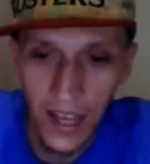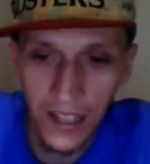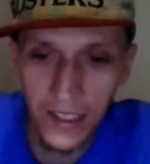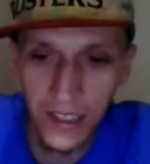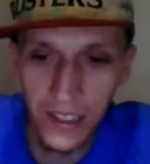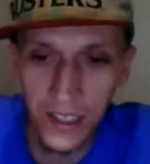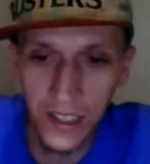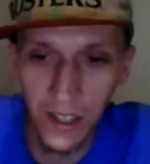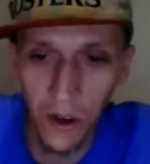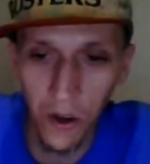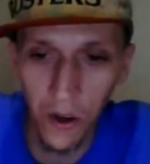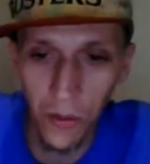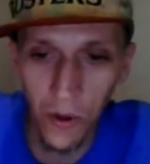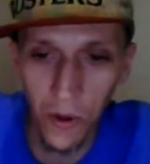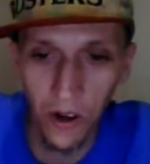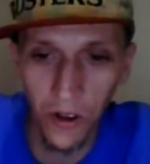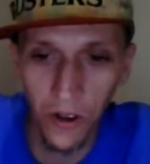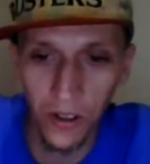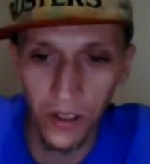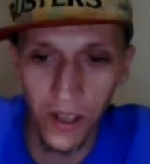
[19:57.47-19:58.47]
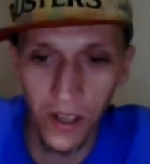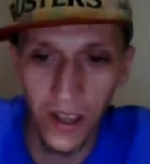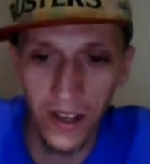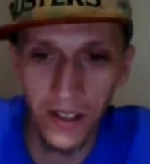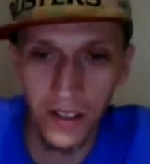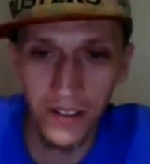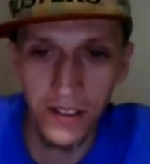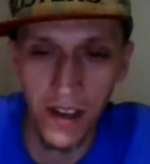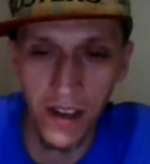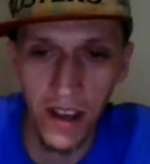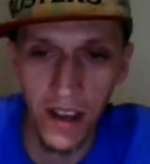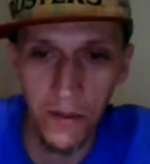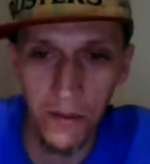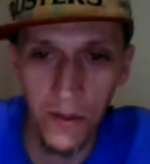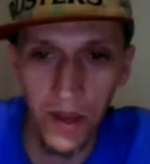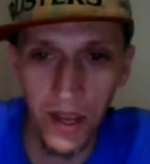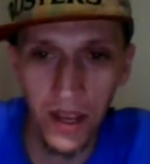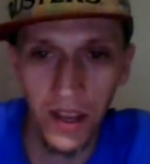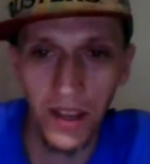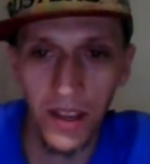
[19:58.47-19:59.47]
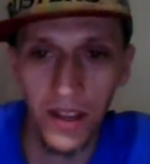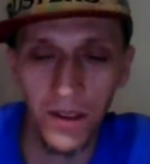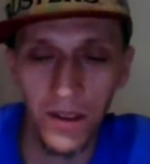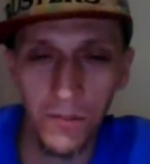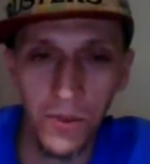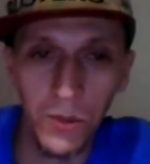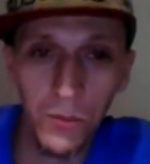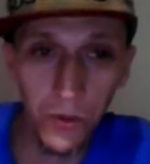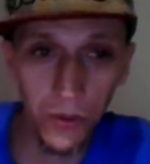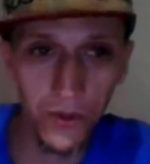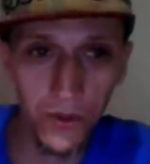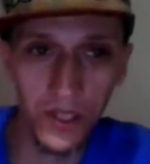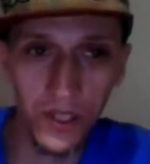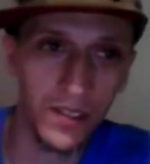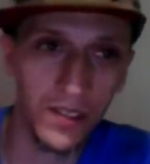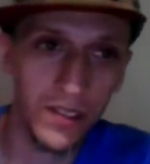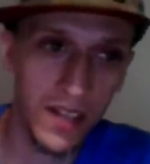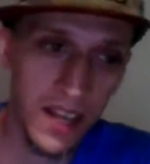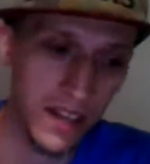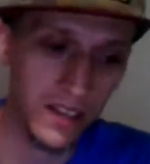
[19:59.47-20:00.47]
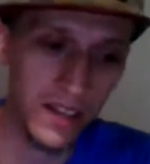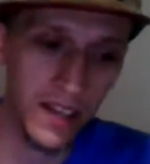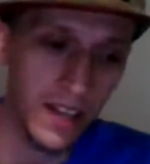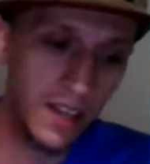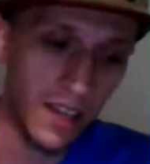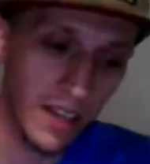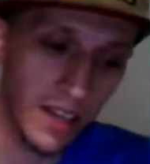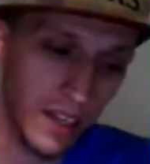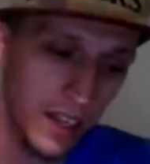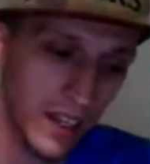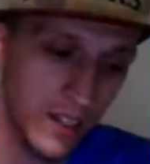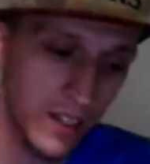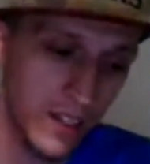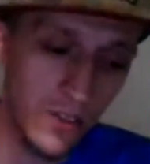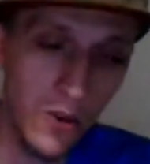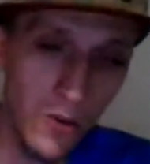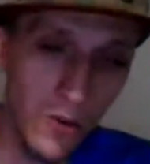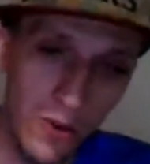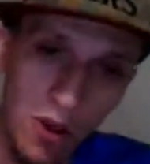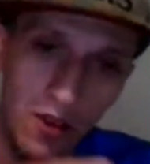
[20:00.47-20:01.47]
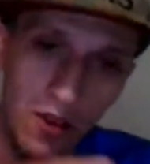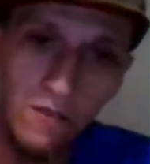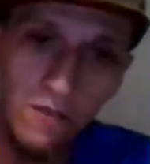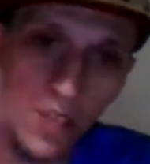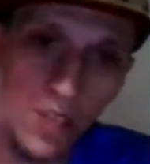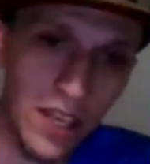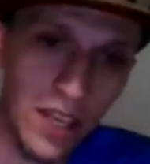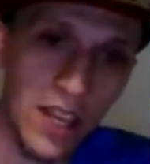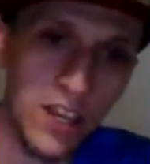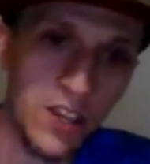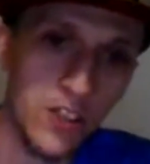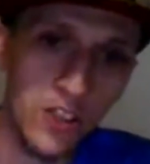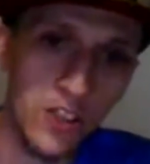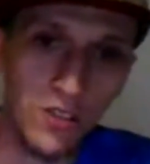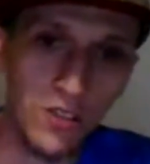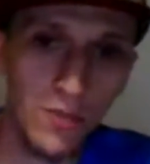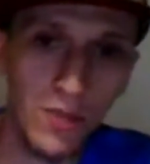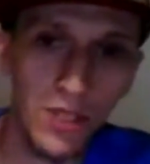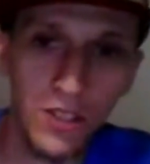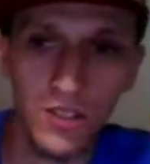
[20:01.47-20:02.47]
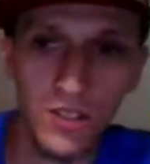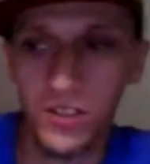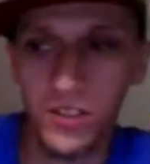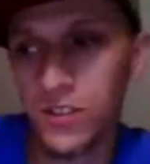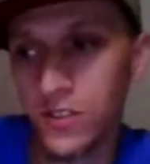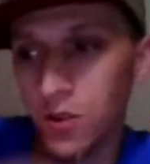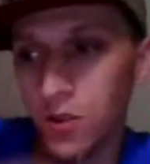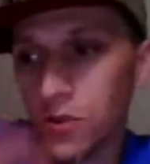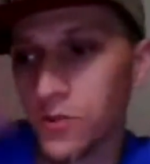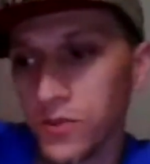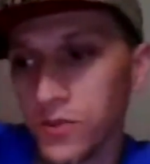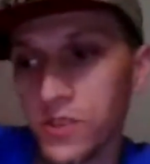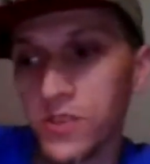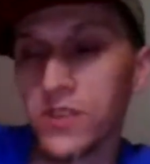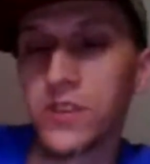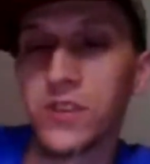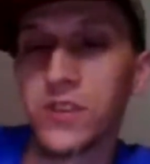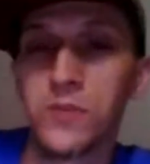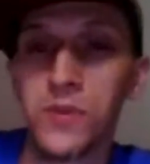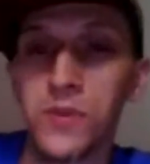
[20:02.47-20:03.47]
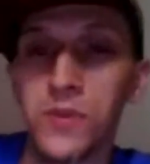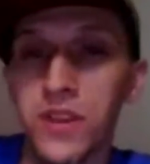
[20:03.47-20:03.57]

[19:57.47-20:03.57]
I see Omar a lot of the time, and people think that like he's going on vacation because he's going to this